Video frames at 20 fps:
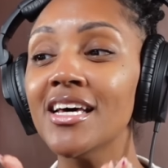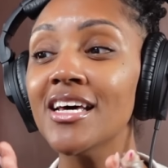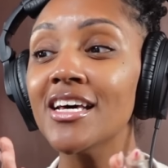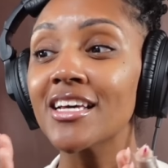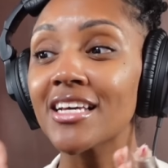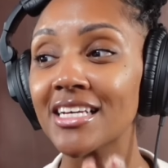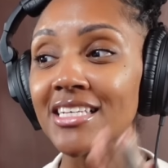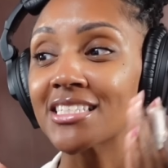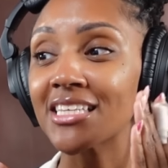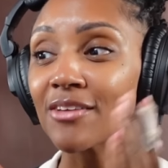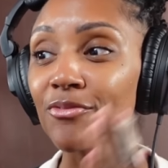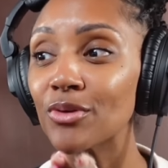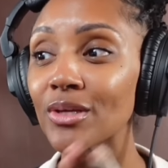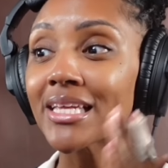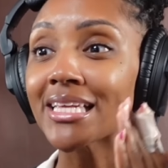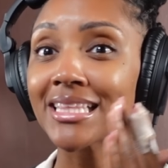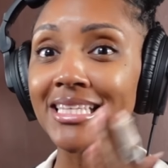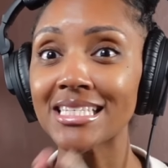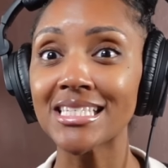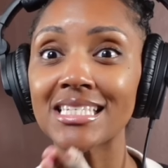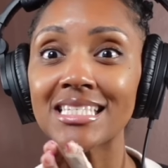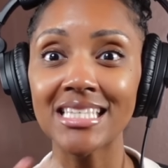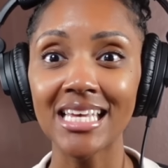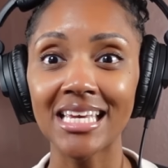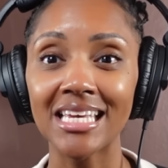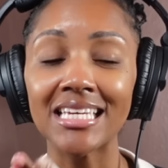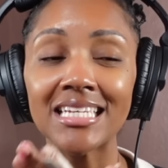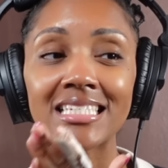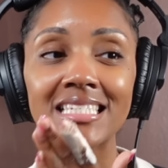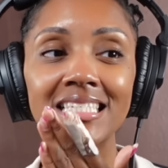Because I feel like this is like
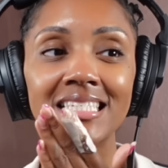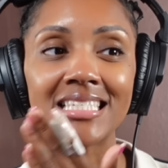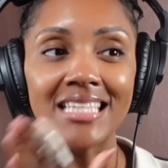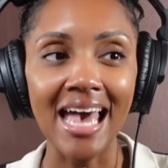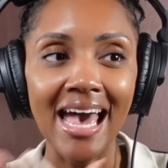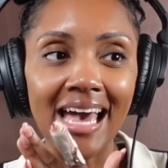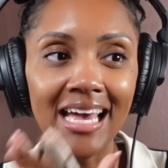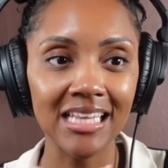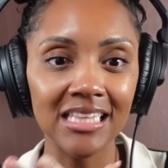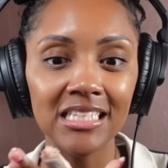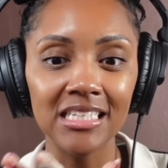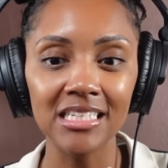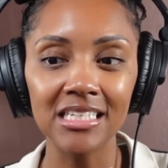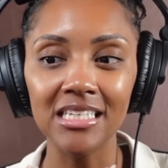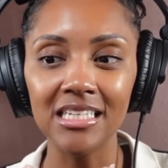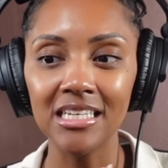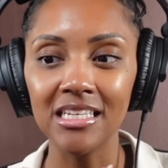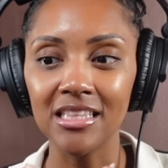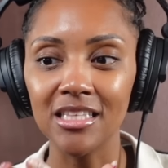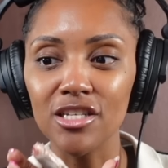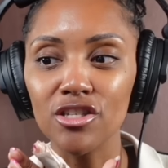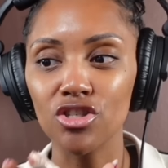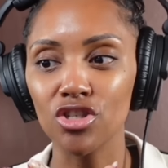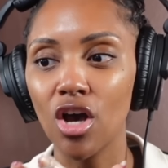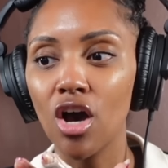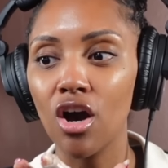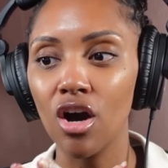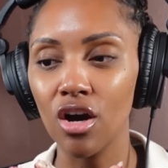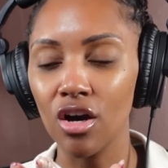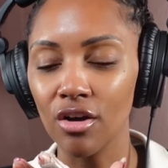exactly the
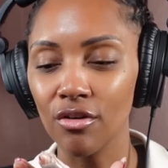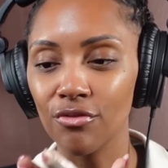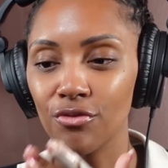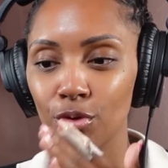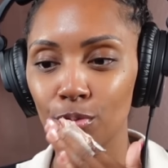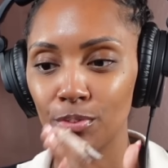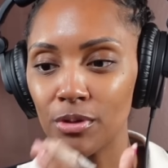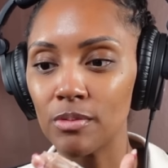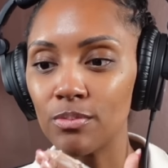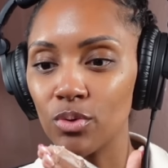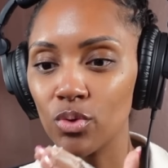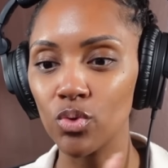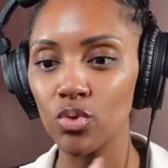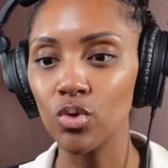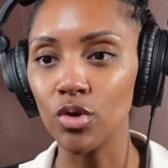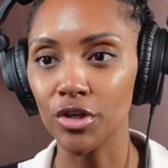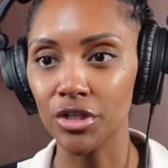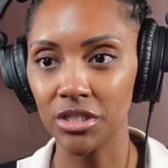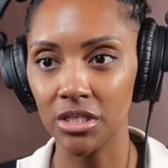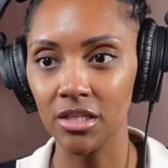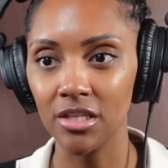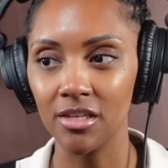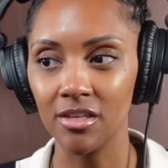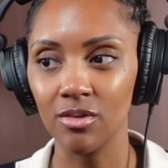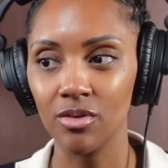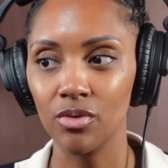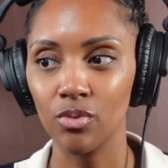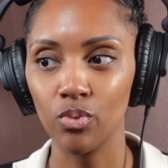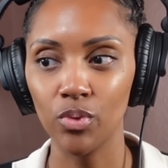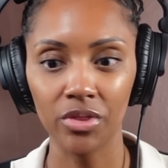song for people who are
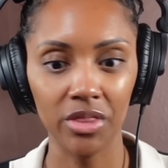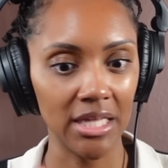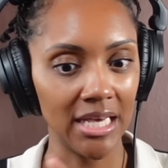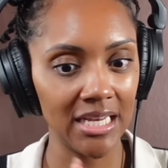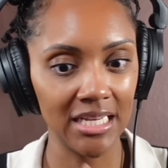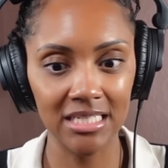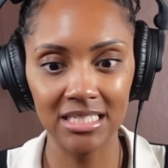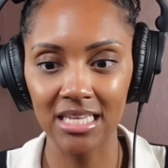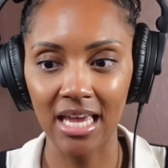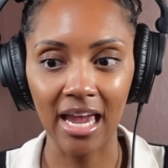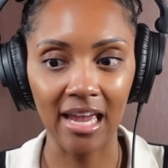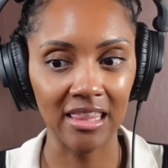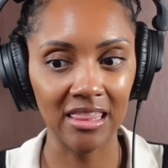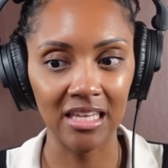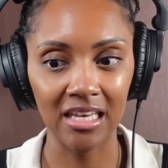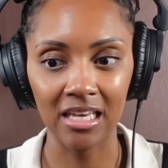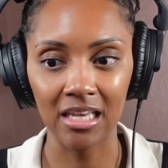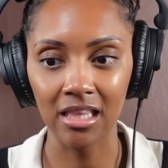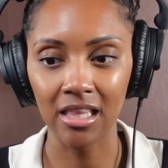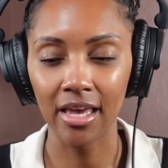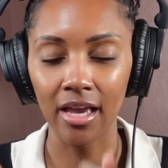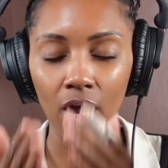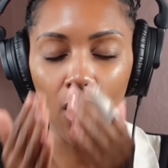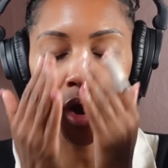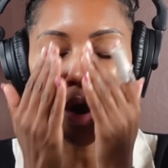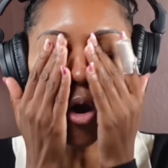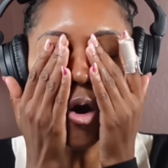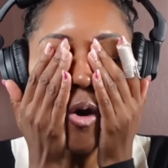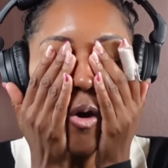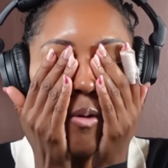dealing with that exact thing. Like,
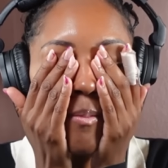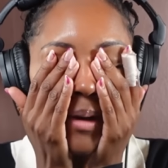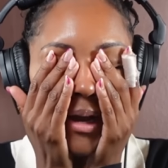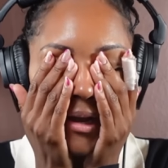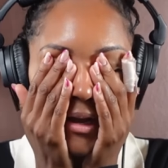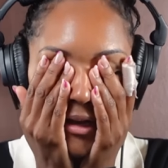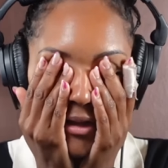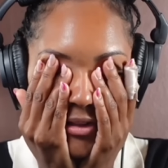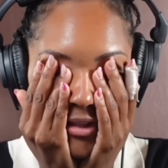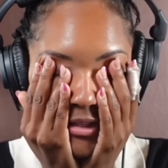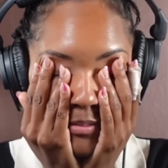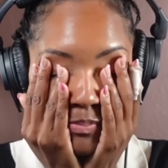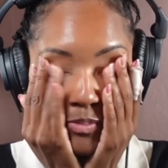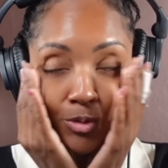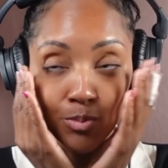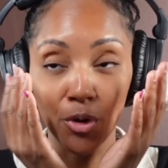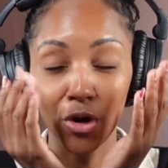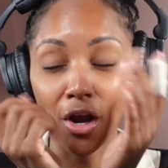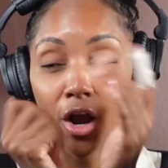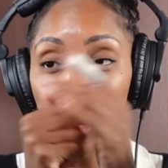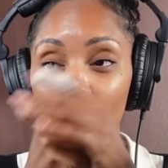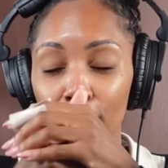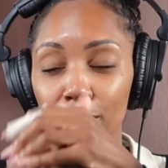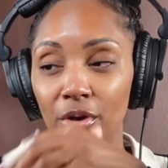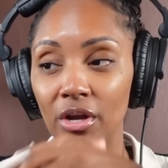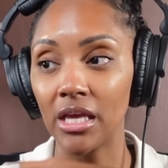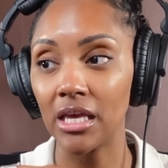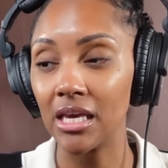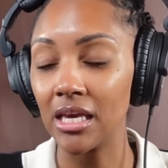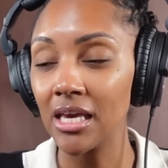oh my God, that's
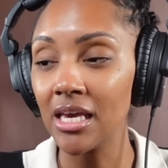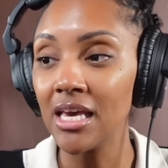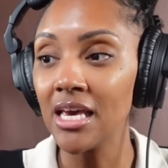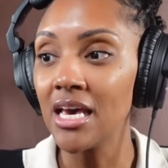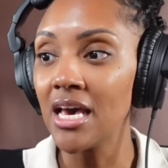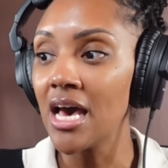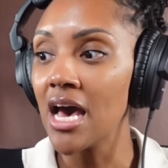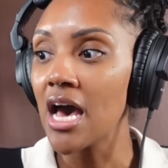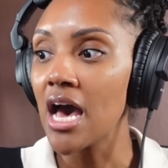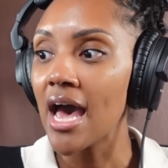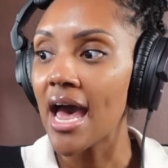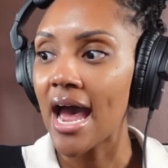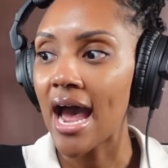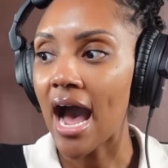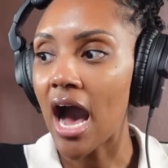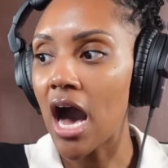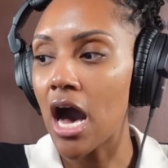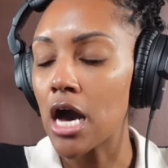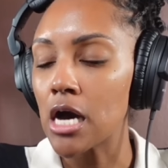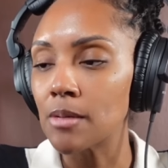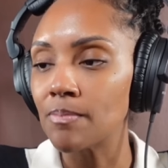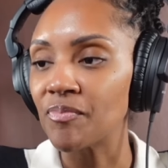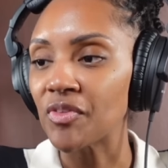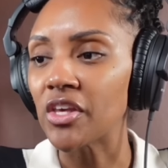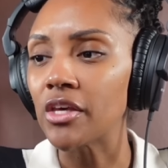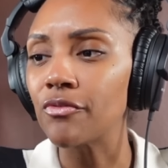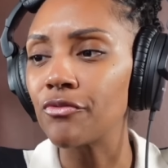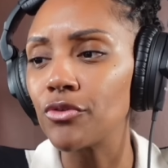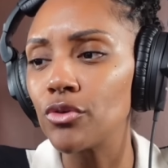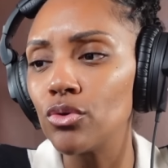heartbreaking.
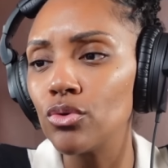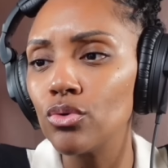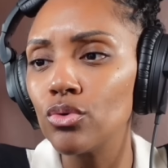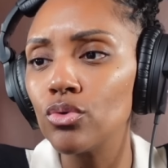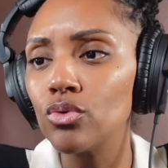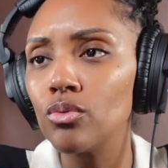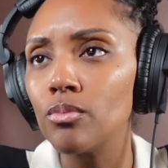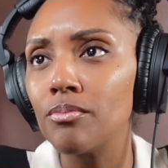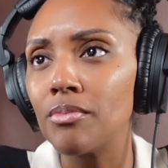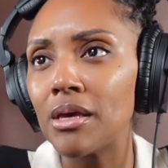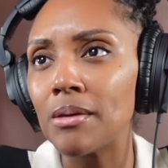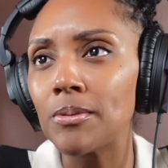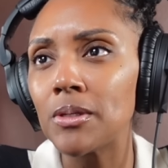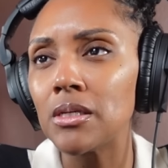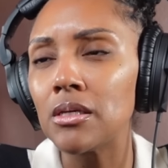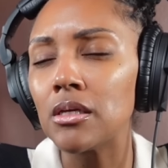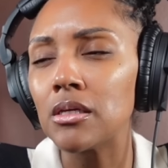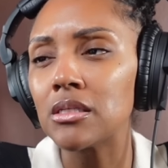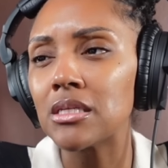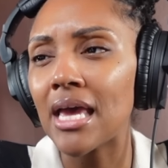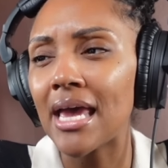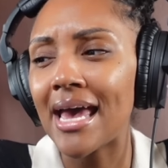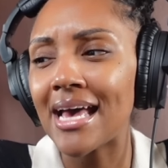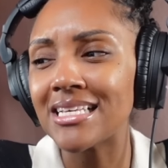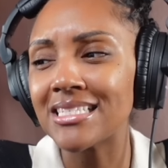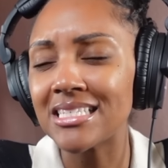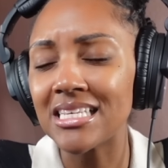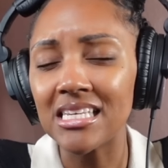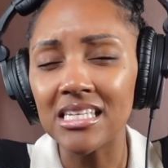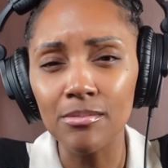If you maybe, has
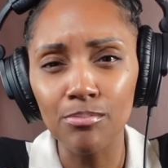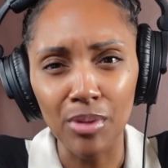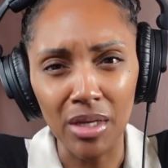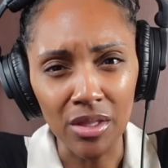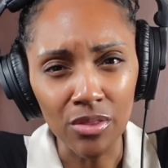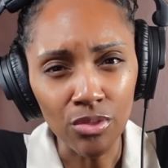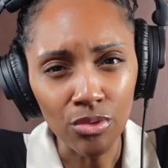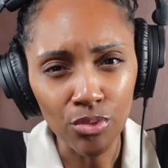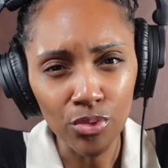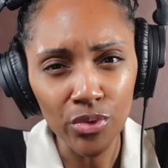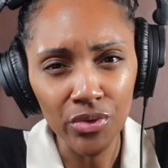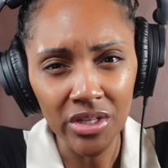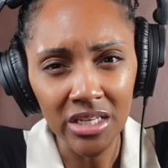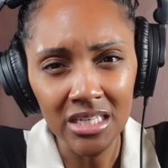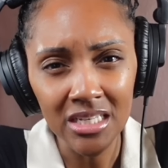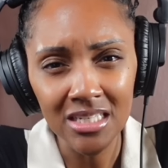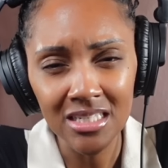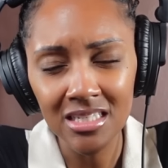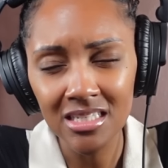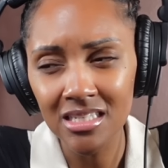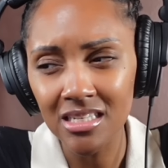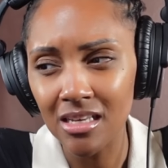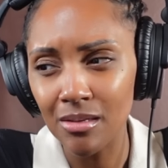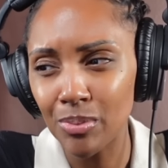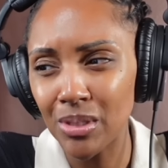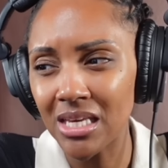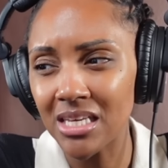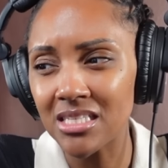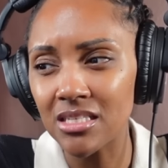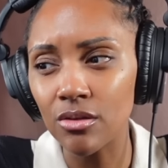he been through this?
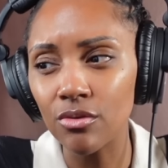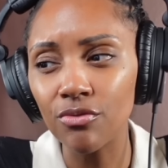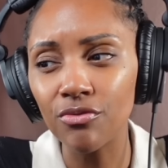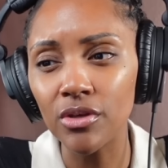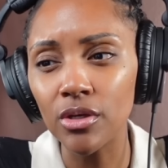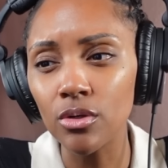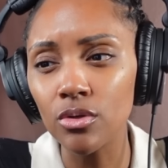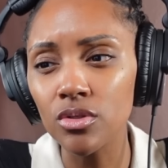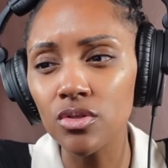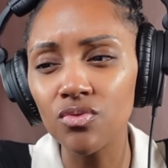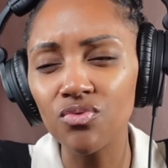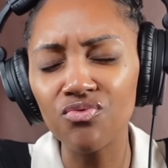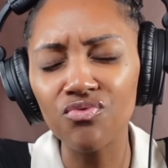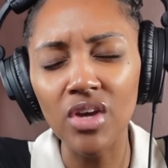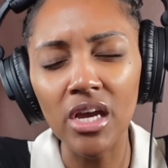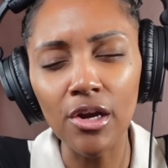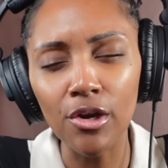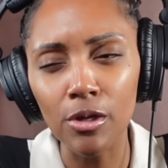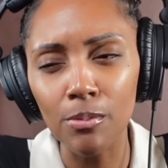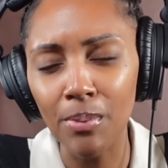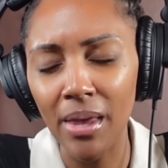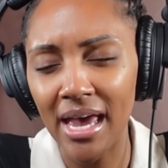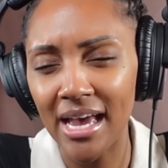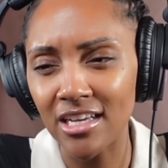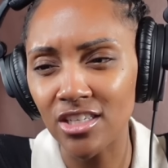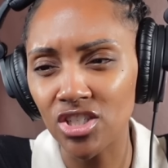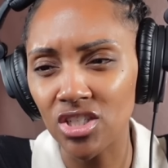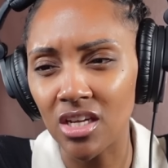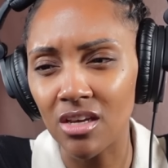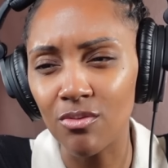Because it feels very
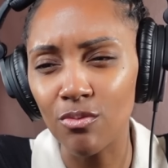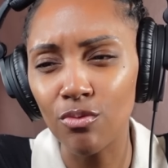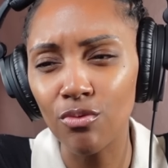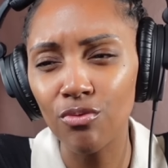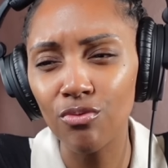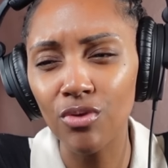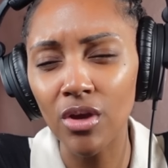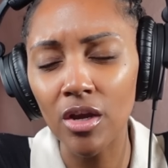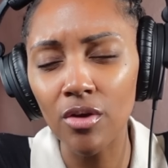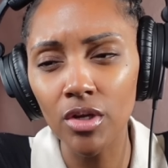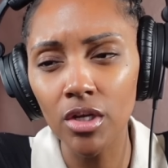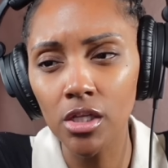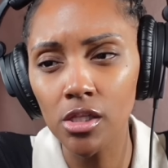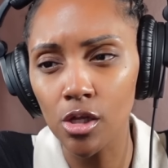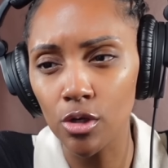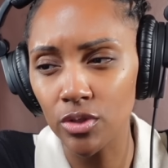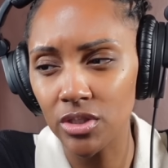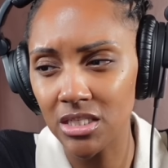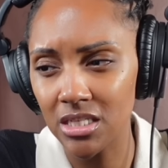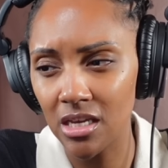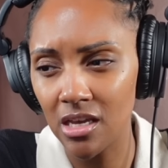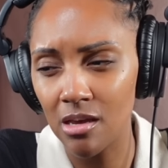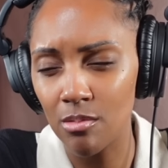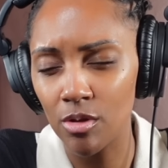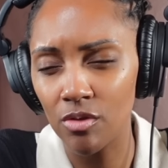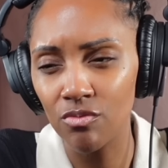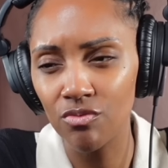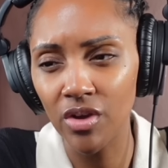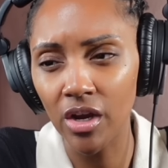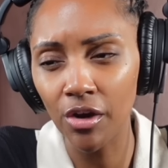passionate and very close to him
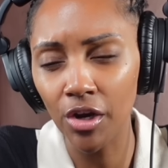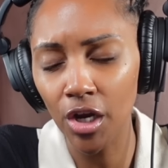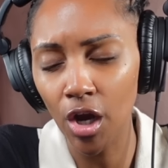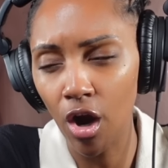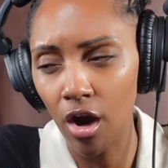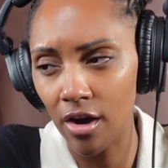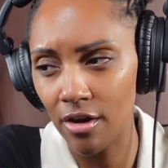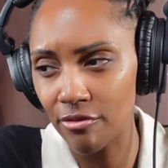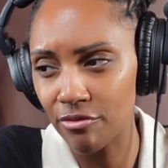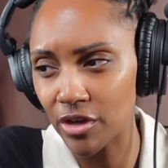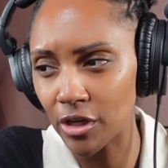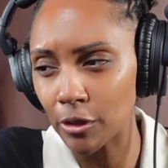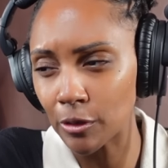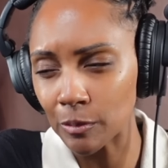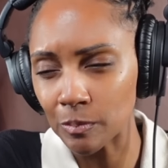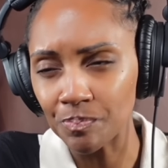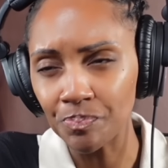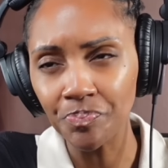and very heartfelt.